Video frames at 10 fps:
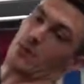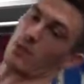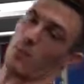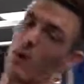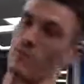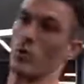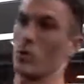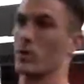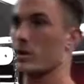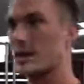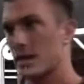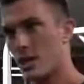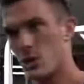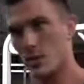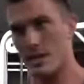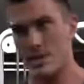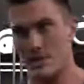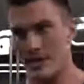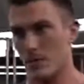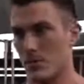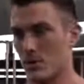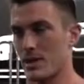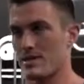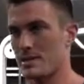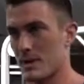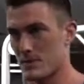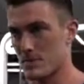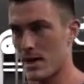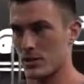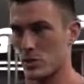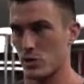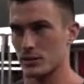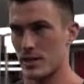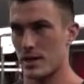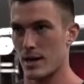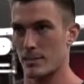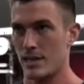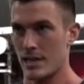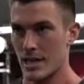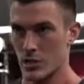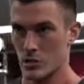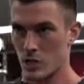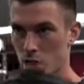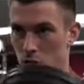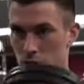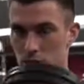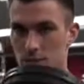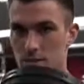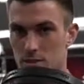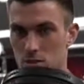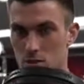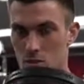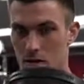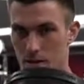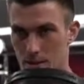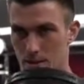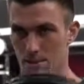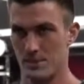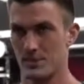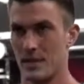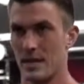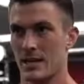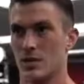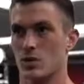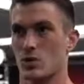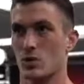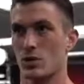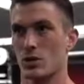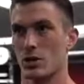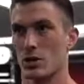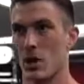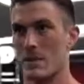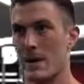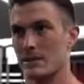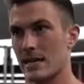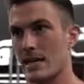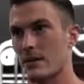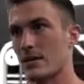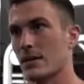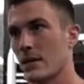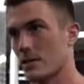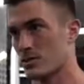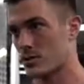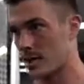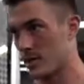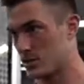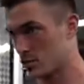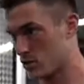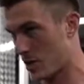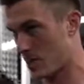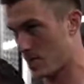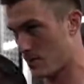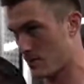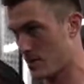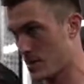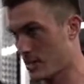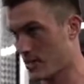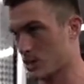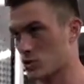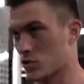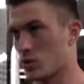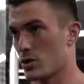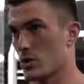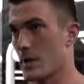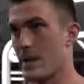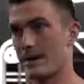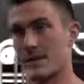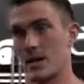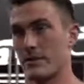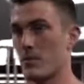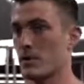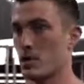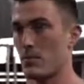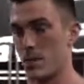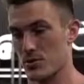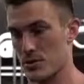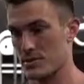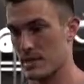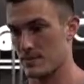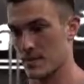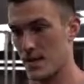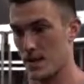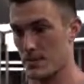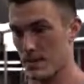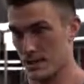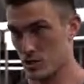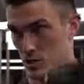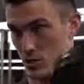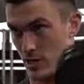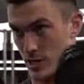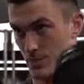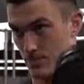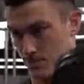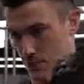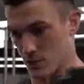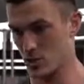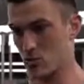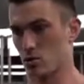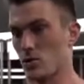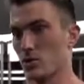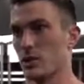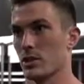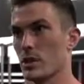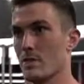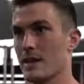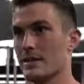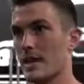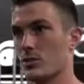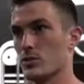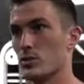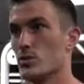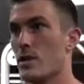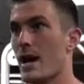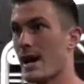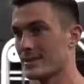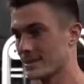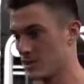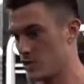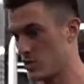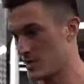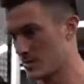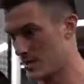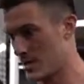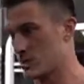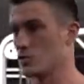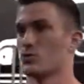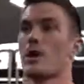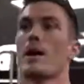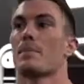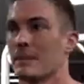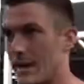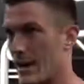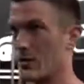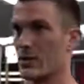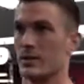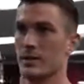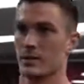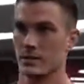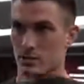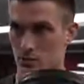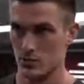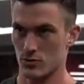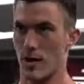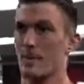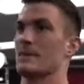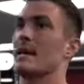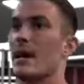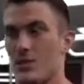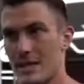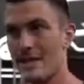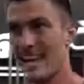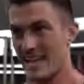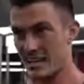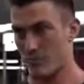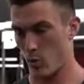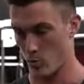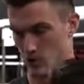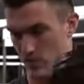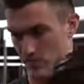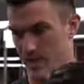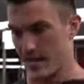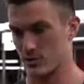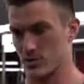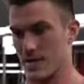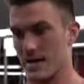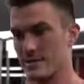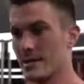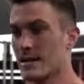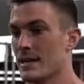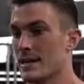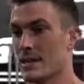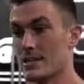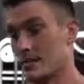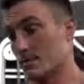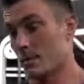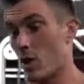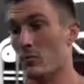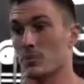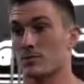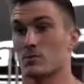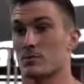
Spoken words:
to come way forward. You want to keep that elbow in that same spot the whole time, and you want to curl it straight up, control it on the way back down, other side, straight up, control it on the way back down. If you want to go both at the same time, straight up, control it on the way back down. Do not just drop it down. Drop it down. The negative portion of the exercise is almost